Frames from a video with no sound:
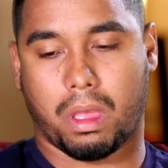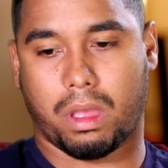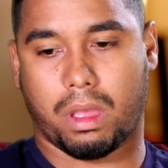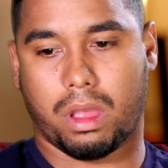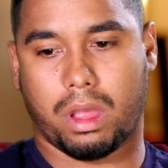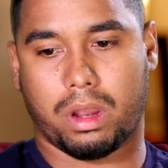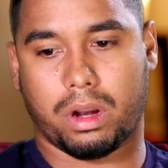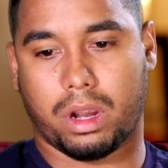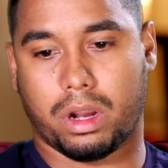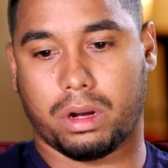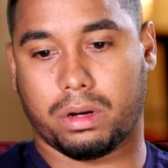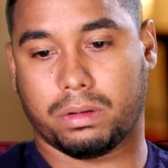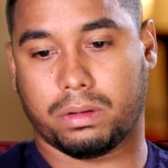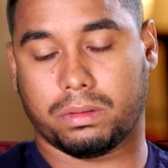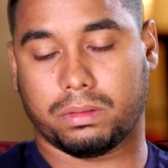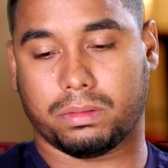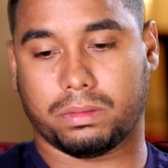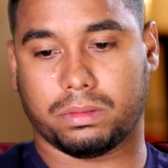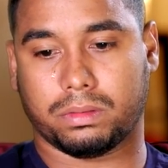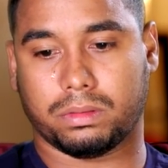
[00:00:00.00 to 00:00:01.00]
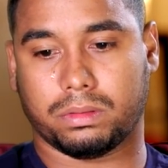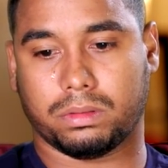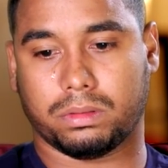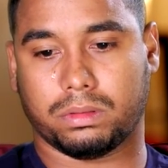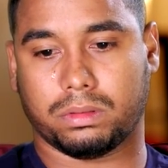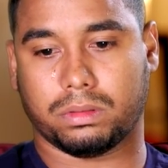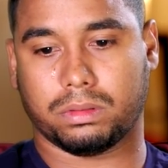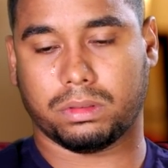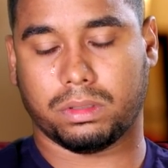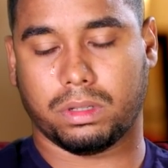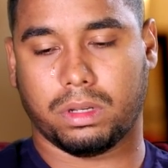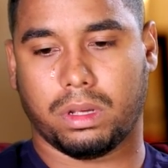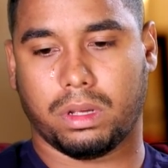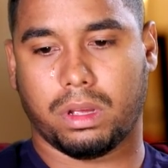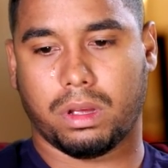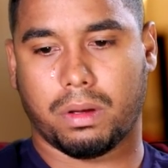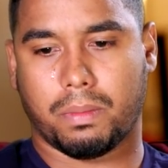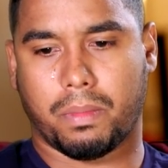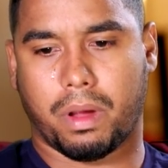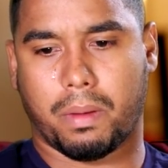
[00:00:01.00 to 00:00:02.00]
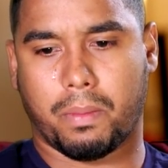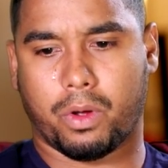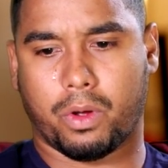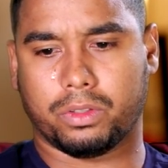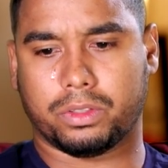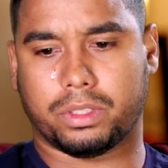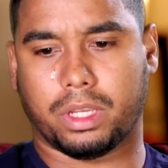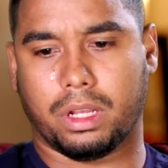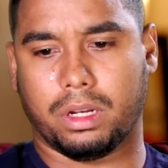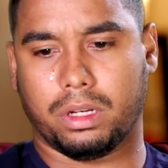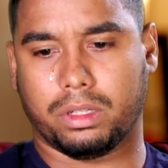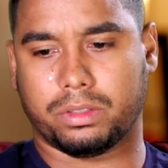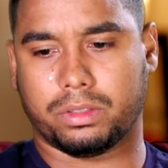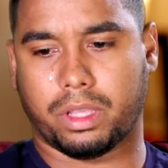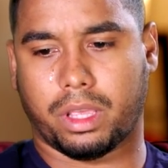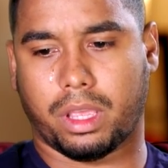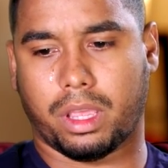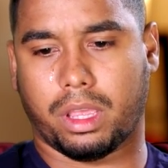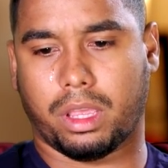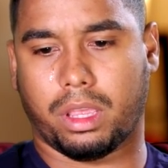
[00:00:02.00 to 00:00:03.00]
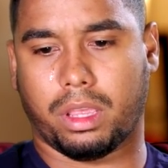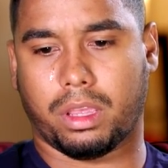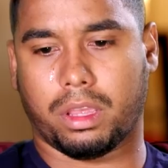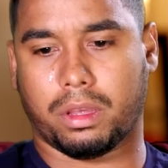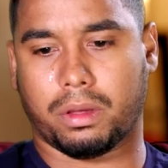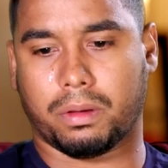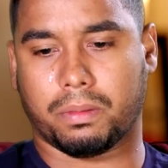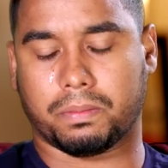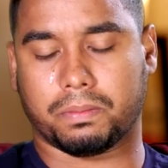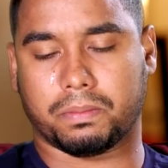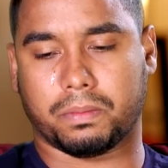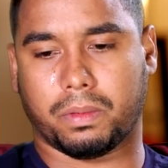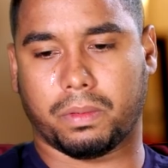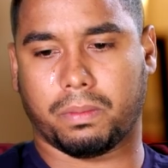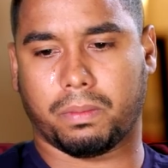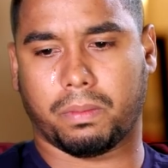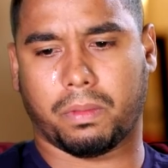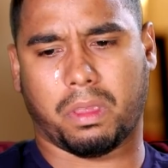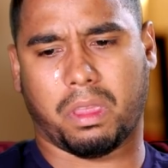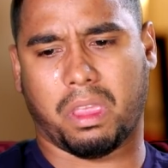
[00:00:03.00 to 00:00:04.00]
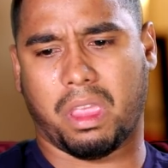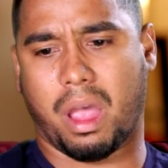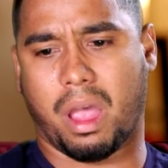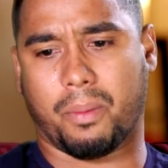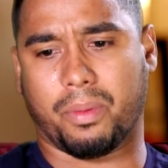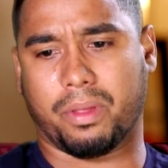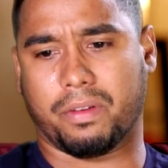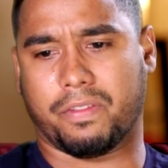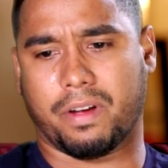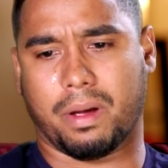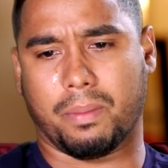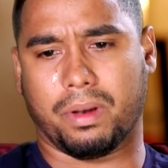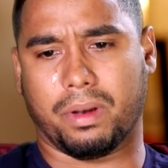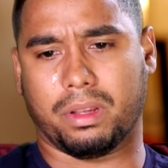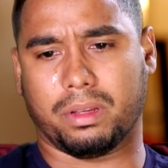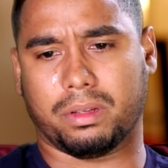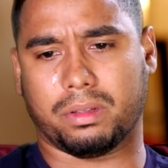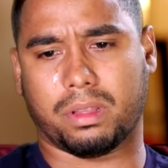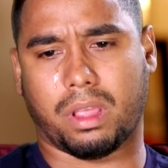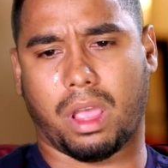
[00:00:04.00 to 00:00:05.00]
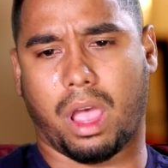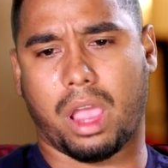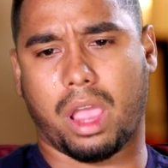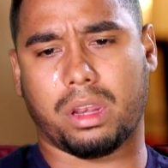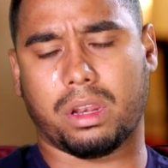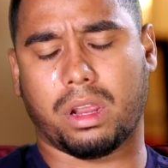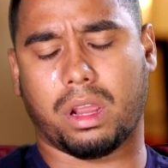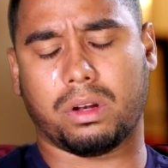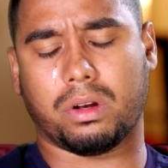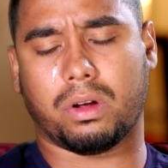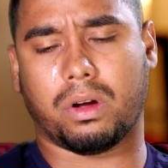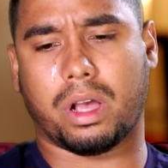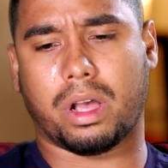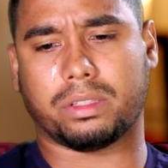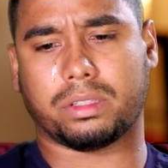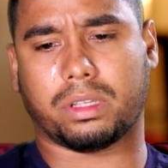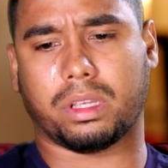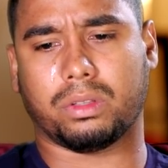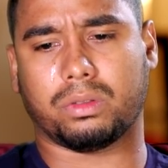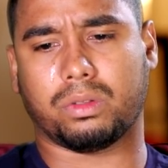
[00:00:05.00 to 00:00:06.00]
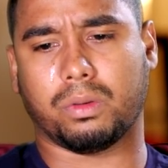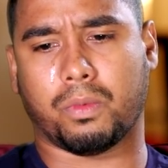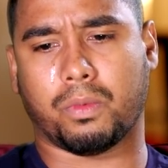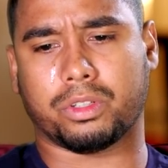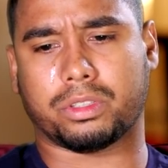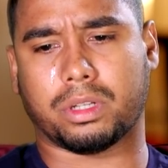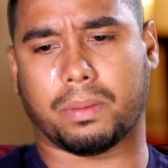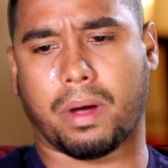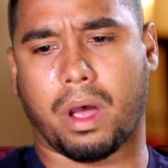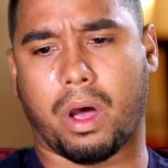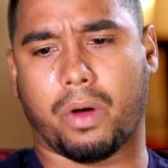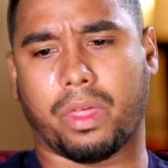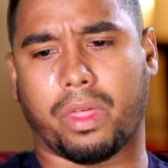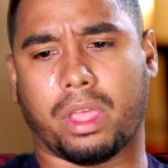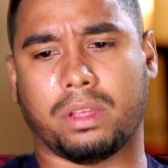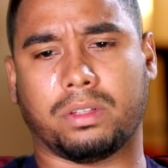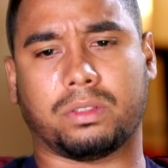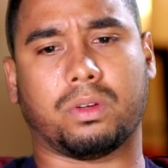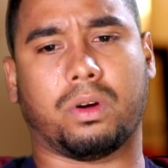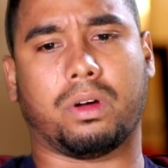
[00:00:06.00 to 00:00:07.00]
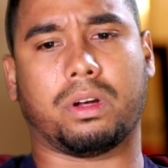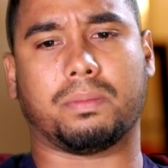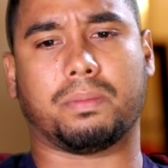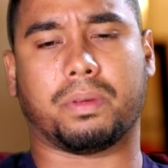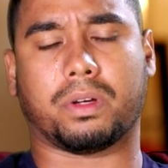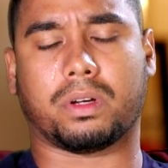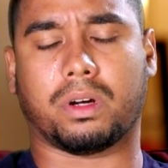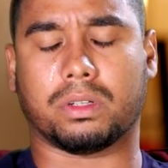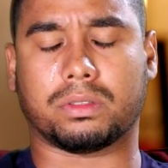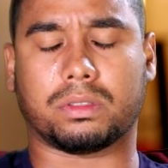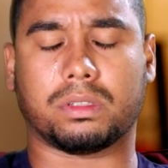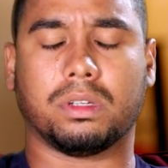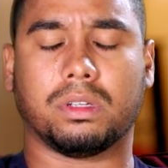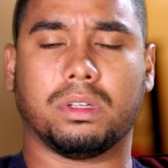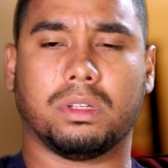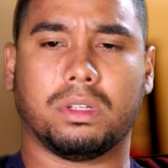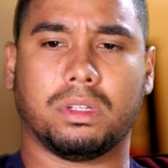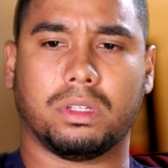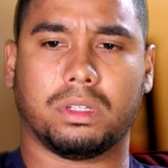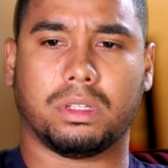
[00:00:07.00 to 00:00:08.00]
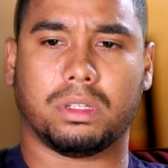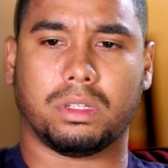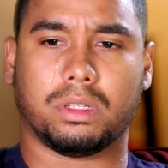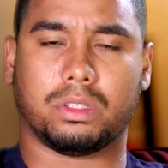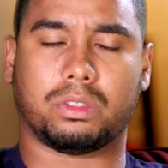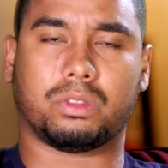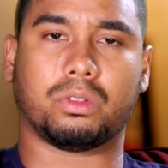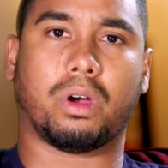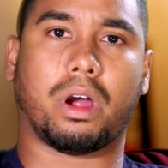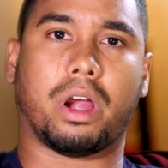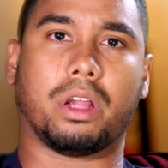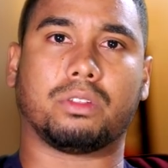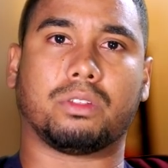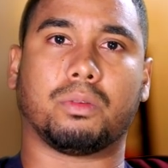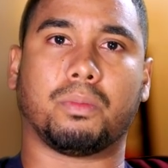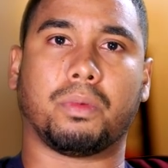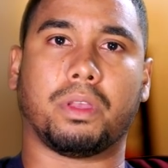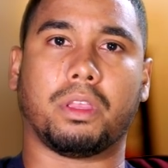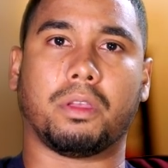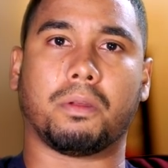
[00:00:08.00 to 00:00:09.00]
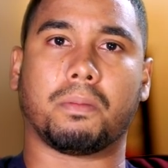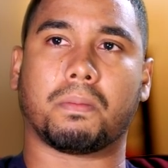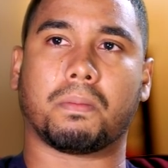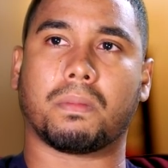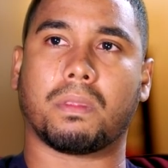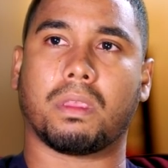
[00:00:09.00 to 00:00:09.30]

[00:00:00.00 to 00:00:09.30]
Uh, my mom tells us that he helped the family. I'm not asking too much about that story because it's too hard to me.